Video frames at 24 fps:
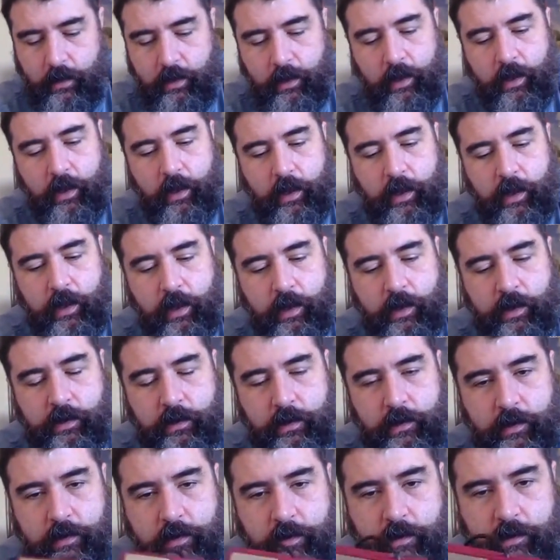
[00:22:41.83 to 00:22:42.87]

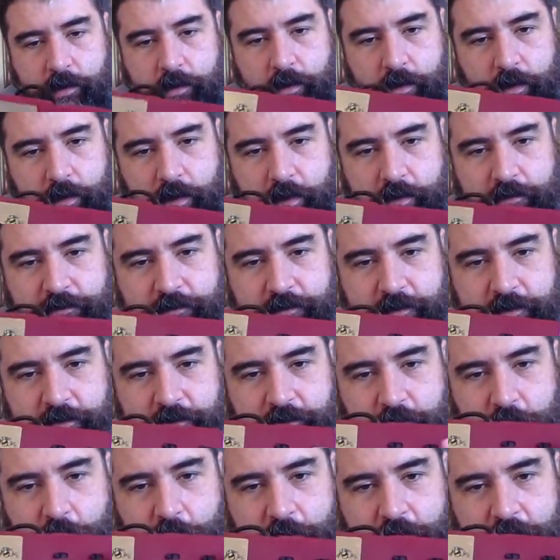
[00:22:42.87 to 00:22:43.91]
and Hudson
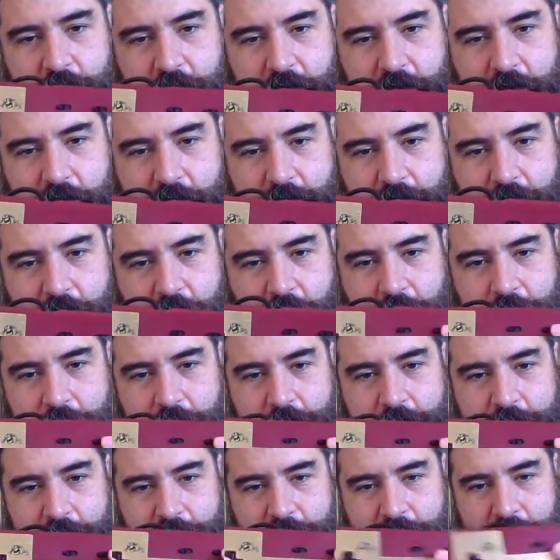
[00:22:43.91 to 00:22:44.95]
Joy-Con
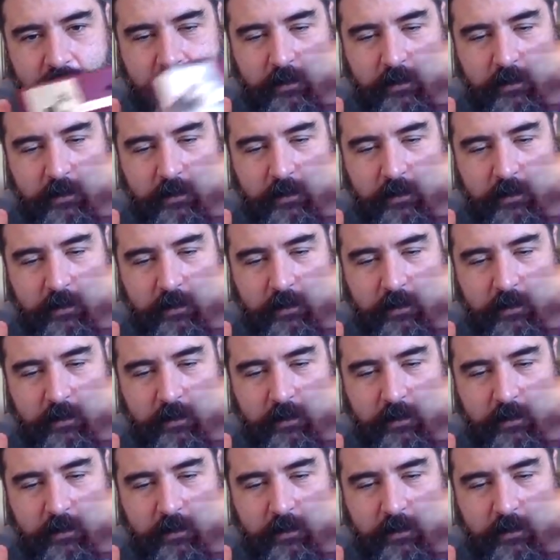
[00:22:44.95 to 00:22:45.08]
card